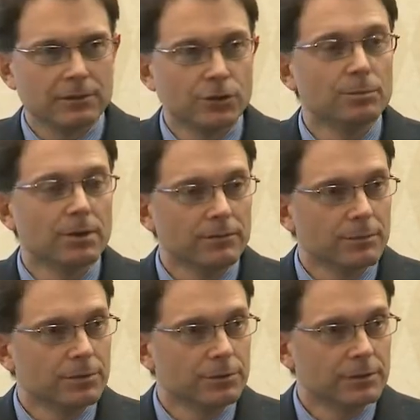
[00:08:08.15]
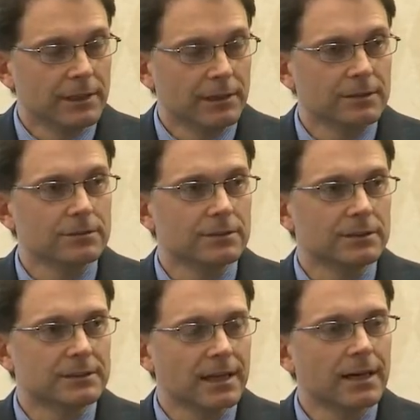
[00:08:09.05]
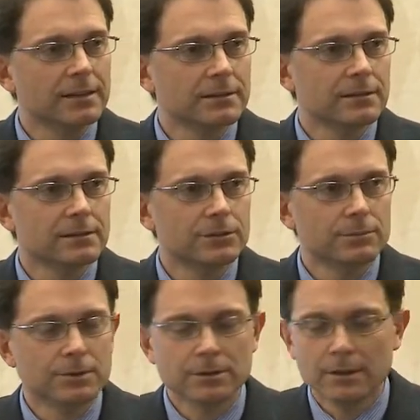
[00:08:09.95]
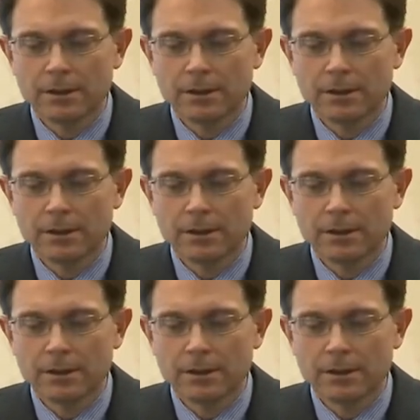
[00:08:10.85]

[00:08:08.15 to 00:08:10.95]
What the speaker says: tumor of the pituitary, so the size of the tumor